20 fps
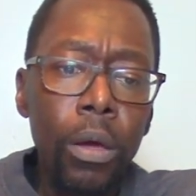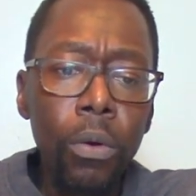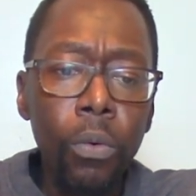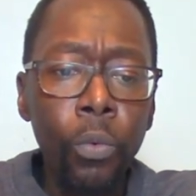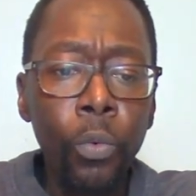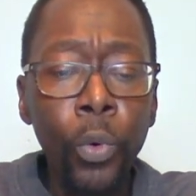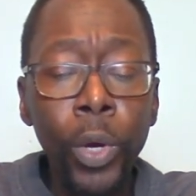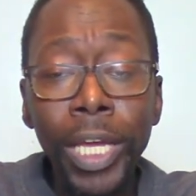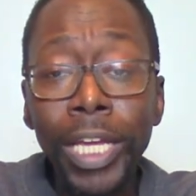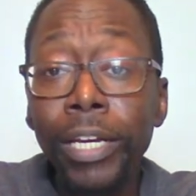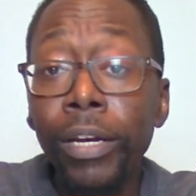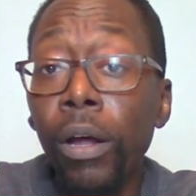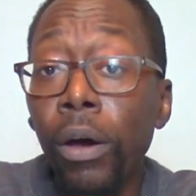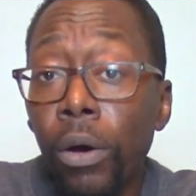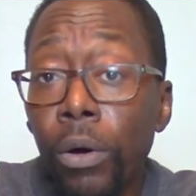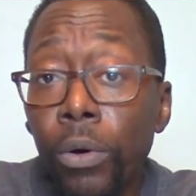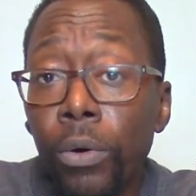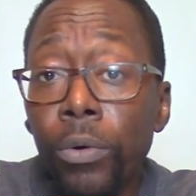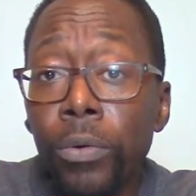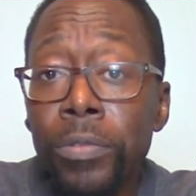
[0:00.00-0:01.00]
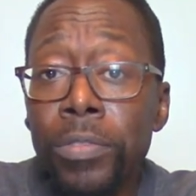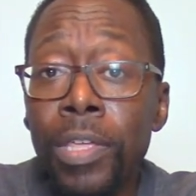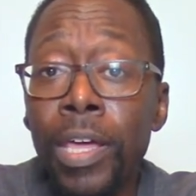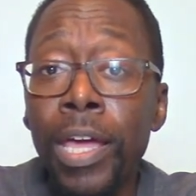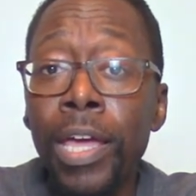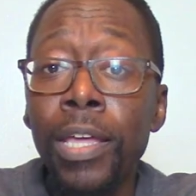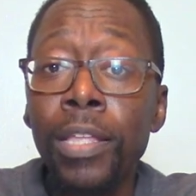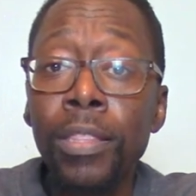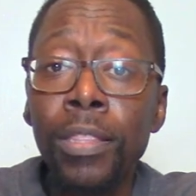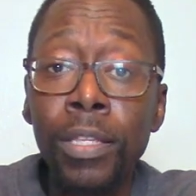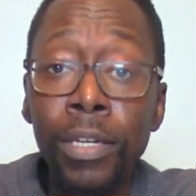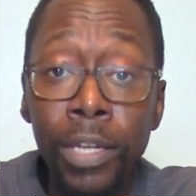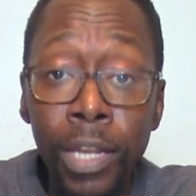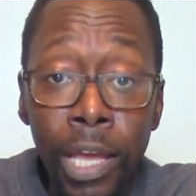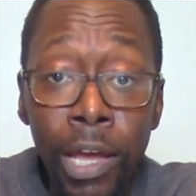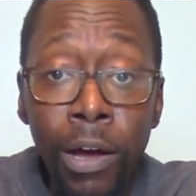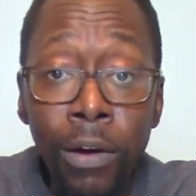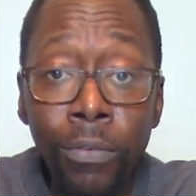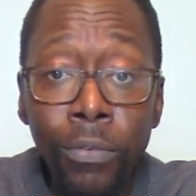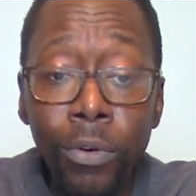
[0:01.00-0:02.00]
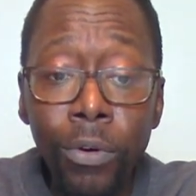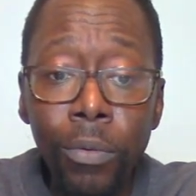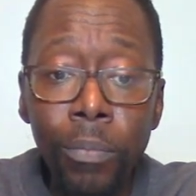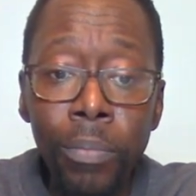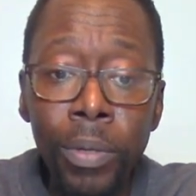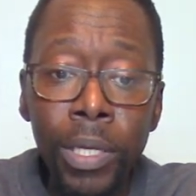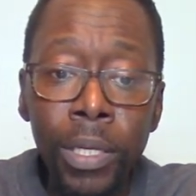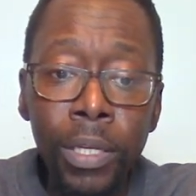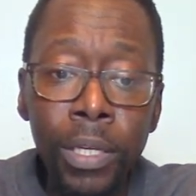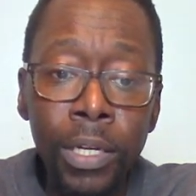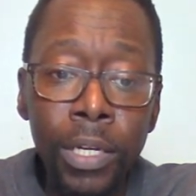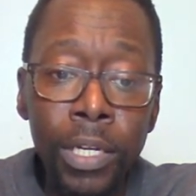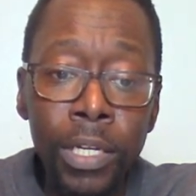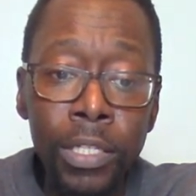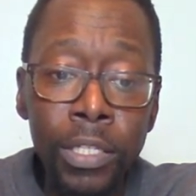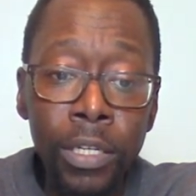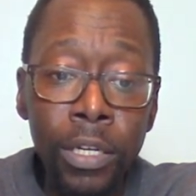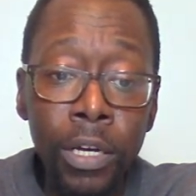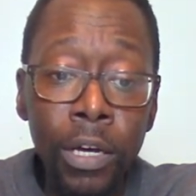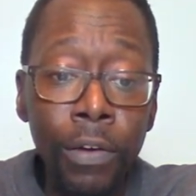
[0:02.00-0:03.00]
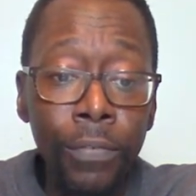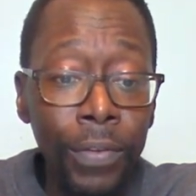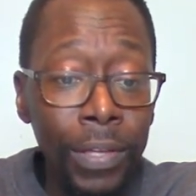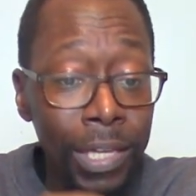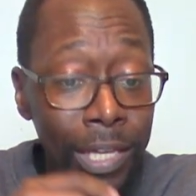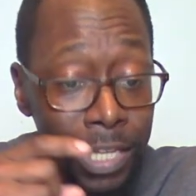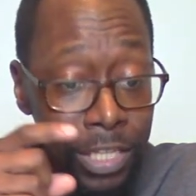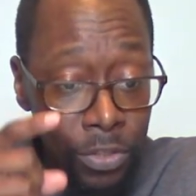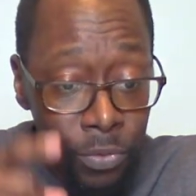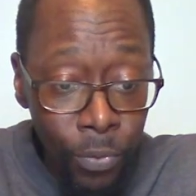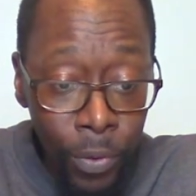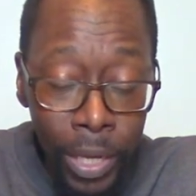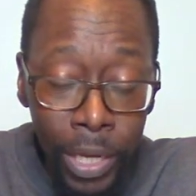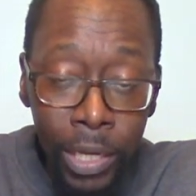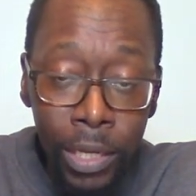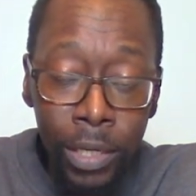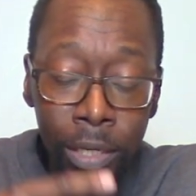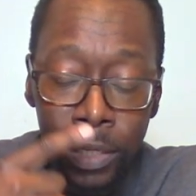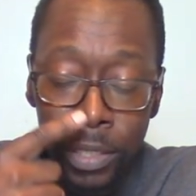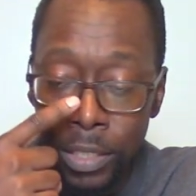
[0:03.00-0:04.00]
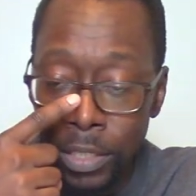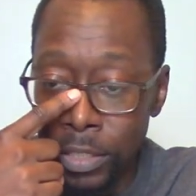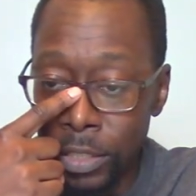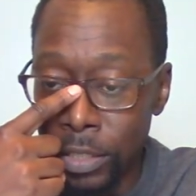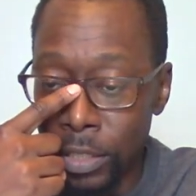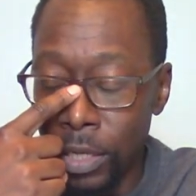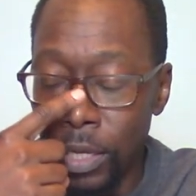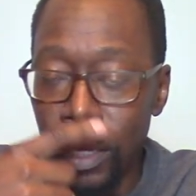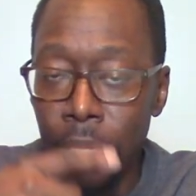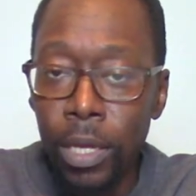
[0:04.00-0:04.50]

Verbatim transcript: We know that the devil, because of his wickedness,